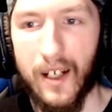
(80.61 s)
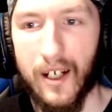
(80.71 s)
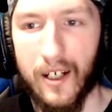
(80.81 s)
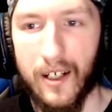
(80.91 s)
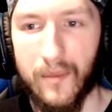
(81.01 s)

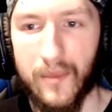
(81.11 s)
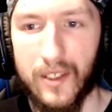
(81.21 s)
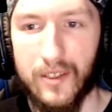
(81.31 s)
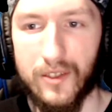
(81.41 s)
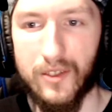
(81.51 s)
Um,
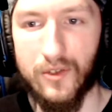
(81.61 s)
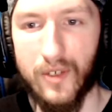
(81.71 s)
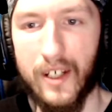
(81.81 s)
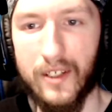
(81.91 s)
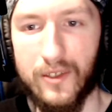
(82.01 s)
he's just
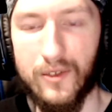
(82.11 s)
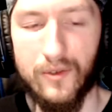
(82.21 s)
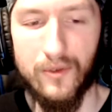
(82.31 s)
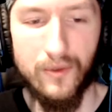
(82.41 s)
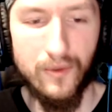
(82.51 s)
trying
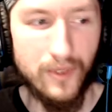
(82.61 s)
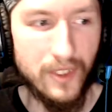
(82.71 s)
to